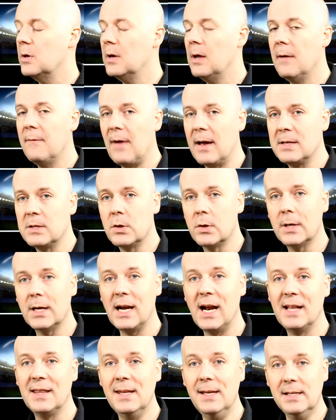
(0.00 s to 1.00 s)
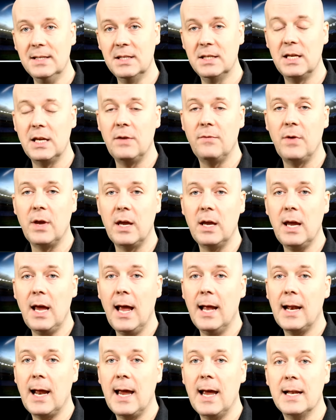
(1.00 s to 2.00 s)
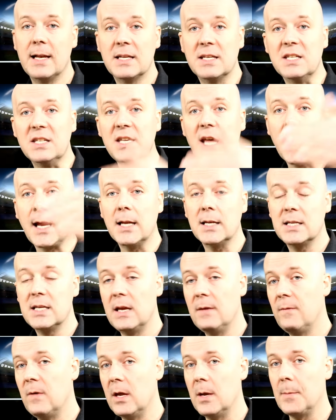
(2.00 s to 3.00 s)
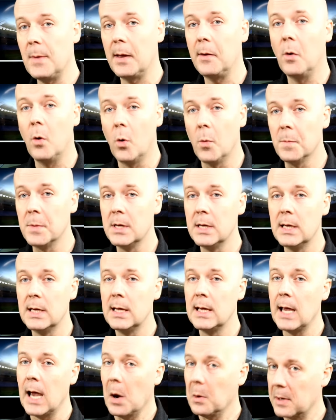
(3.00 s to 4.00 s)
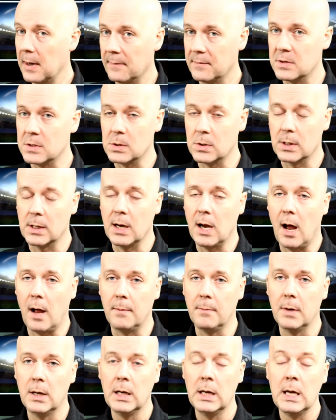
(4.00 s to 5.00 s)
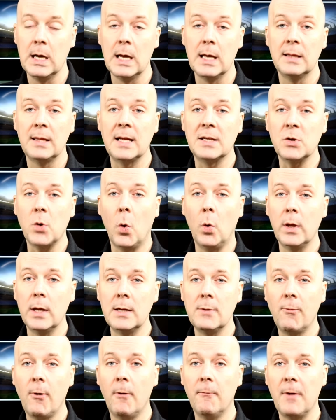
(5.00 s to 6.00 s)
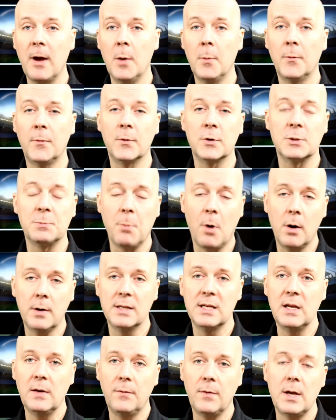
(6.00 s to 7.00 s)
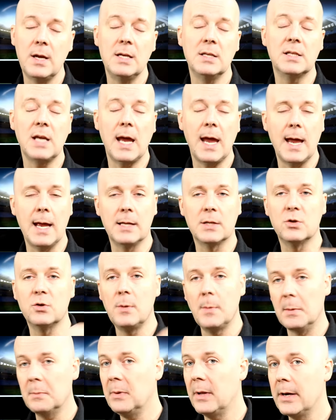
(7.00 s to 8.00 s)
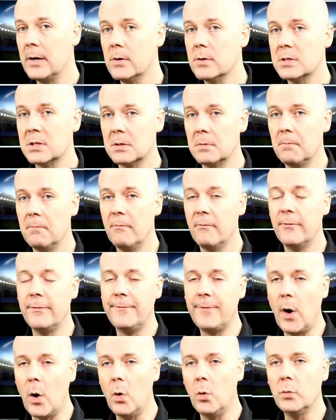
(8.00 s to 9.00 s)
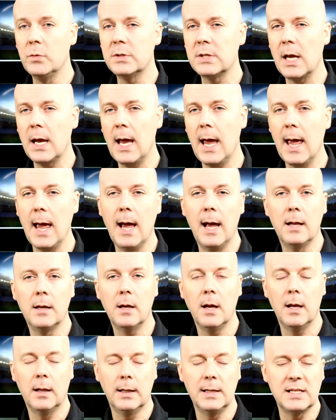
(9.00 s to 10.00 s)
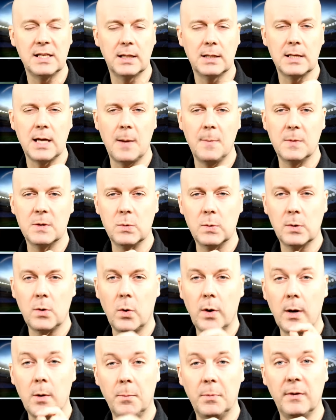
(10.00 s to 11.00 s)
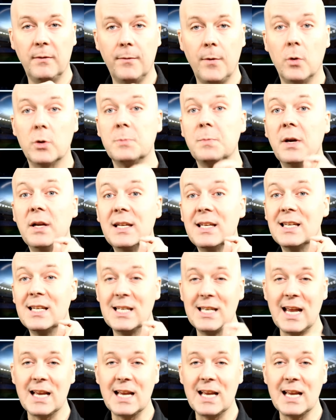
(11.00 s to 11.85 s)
you, if I turned it on this TV and I had a second TV in my home, I would have to turn it on. That's only available for smart TVs and streaming players, phones, and at least at the time of this recording, I don't believe phones, but